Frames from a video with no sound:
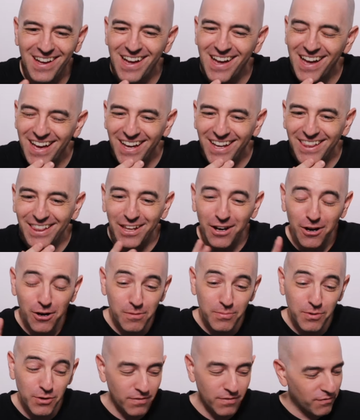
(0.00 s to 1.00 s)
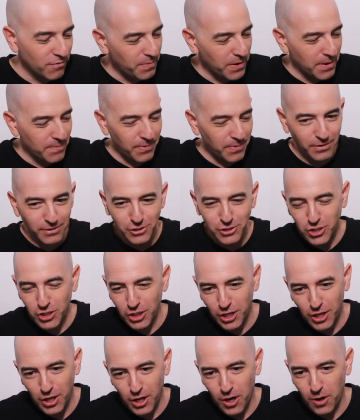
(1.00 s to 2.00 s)
Hello, beautiful people.
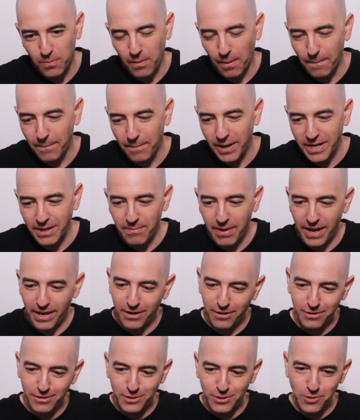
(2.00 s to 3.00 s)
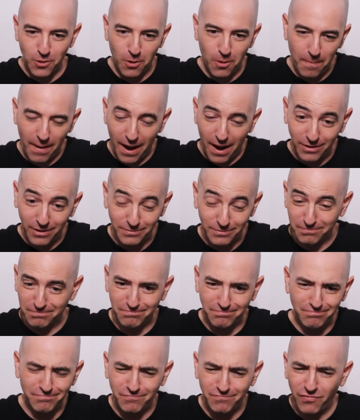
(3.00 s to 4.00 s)
Shalom, moneymakers. So about
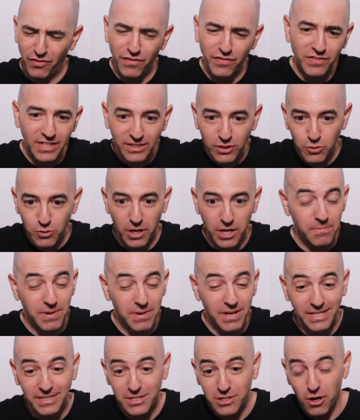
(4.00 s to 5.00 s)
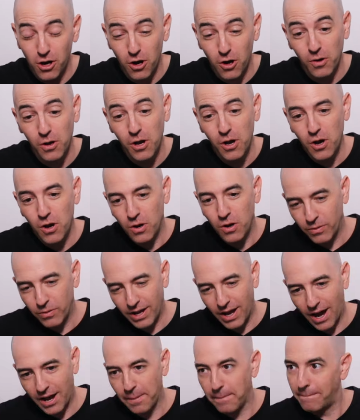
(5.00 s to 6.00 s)
15, 20 minutes ago, we
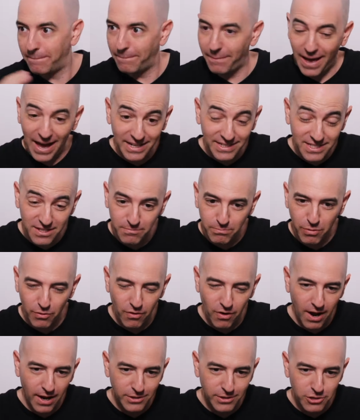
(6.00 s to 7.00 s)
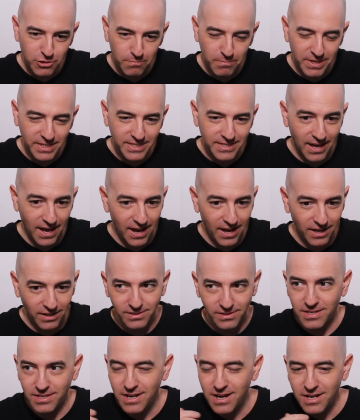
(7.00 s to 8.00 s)
got a massive barrage of
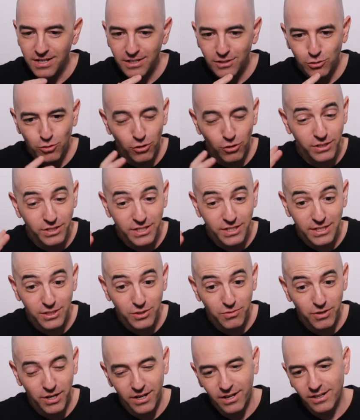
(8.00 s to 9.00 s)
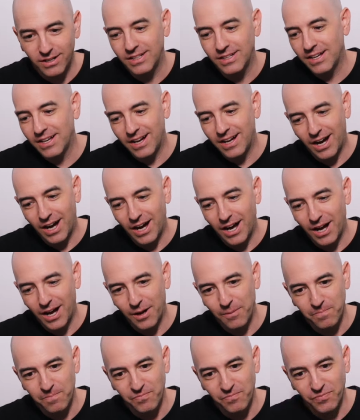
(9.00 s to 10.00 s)
missiles towards Israel.
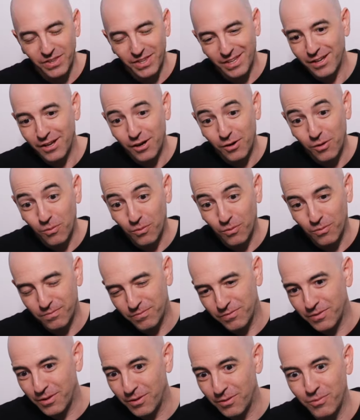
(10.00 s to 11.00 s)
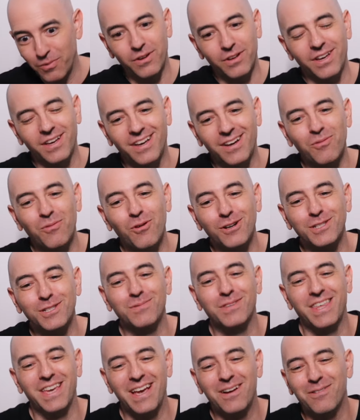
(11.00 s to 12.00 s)
The
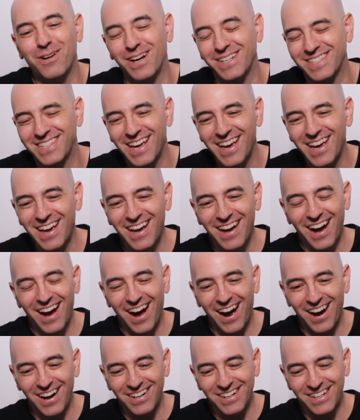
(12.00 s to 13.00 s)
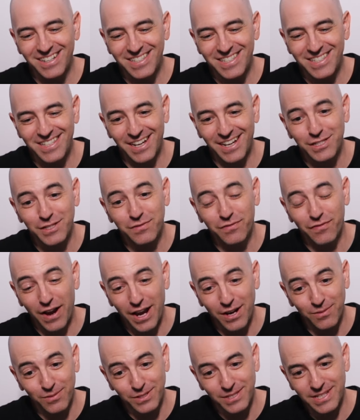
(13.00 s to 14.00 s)
worst thing was our son's
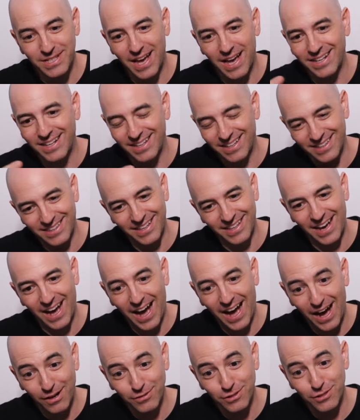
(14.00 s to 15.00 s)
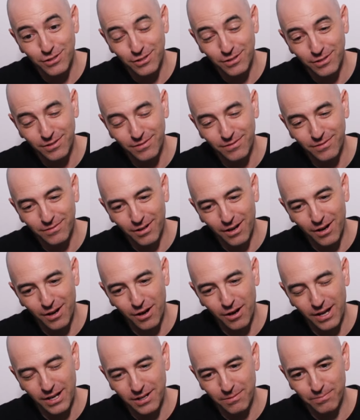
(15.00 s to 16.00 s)
friend was at the house
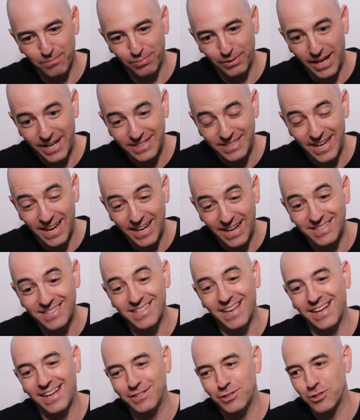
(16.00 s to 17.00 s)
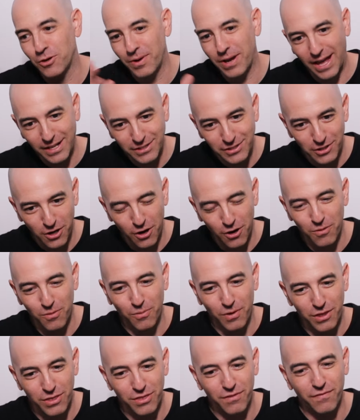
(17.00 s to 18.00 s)
at a play date, and so we had to go
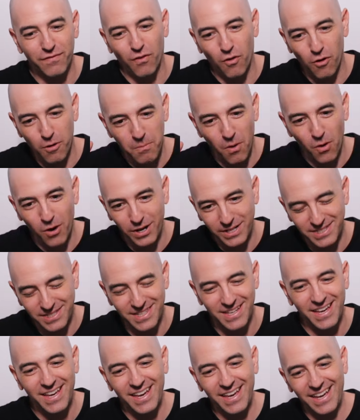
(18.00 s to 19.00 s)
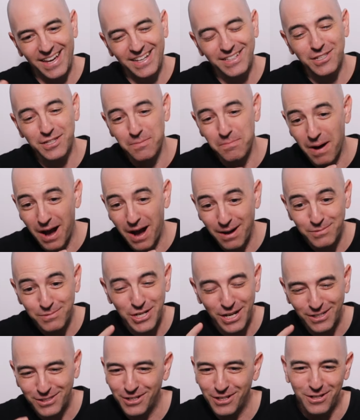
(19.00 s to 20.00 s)
with four boys into the bomb
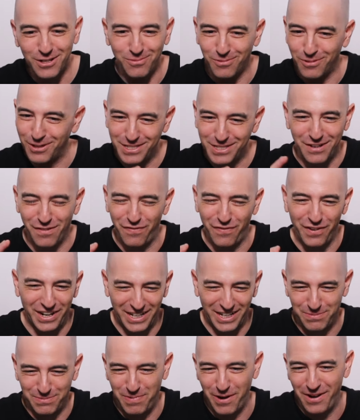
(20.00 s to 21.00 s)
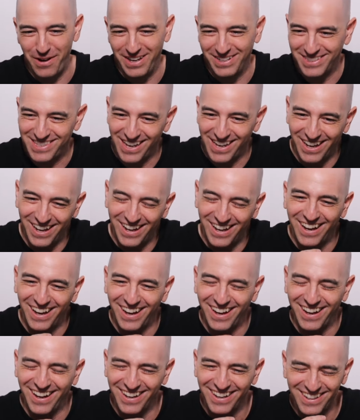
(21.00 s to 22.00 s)
shelter. It wasn't a fun experience,
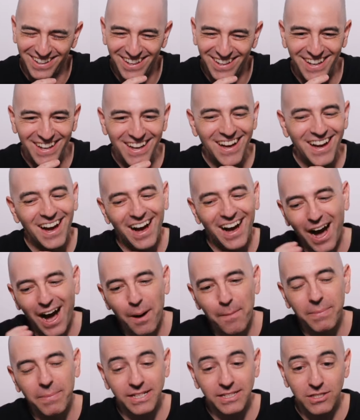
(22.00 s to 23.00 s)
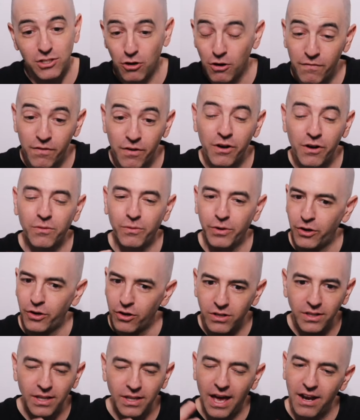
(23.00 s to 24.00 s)
but it's over. We
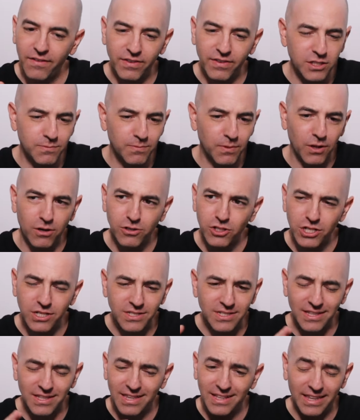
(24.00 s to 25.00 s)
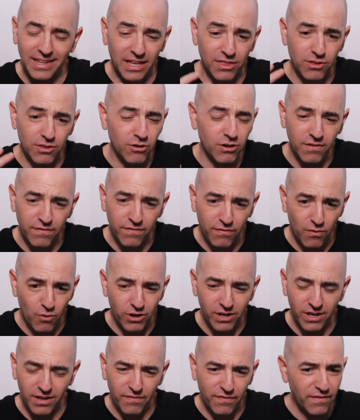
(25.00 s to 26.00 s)
heard a lot of explosions, I think like 30,
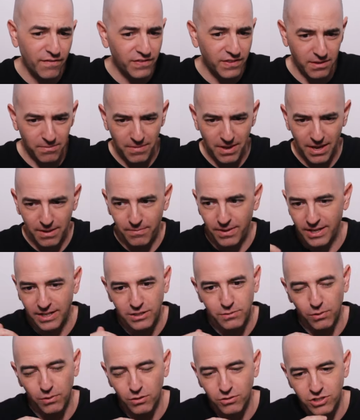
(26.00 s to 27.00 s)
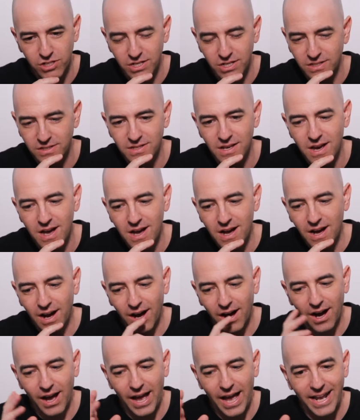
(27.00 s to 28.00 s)
40, 50 maybe explosions,
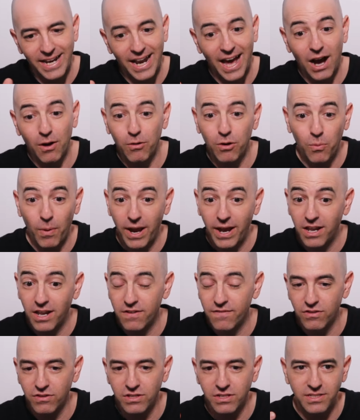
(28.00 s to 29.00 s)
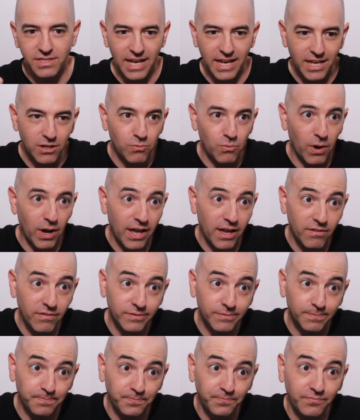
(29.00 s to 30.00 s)
and now we're waiting for the second
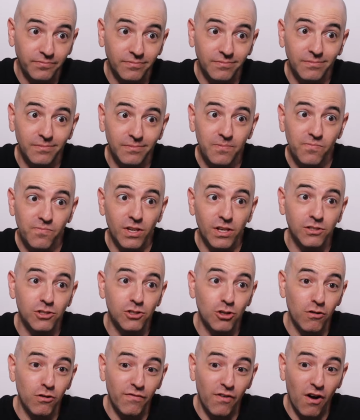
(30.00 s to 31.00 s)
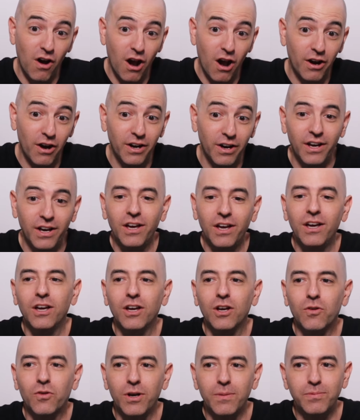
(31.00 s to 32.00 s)
wave. So far,
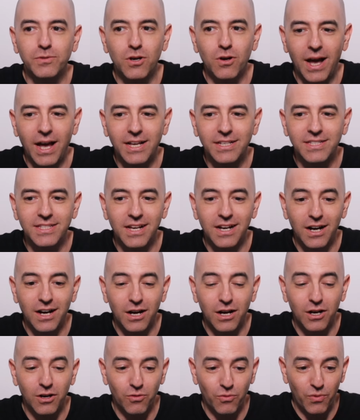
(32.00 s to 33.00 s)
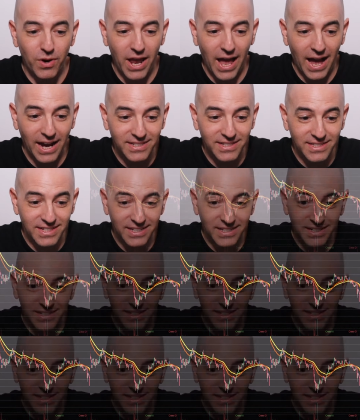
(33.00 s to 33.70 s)
crypto has reacted,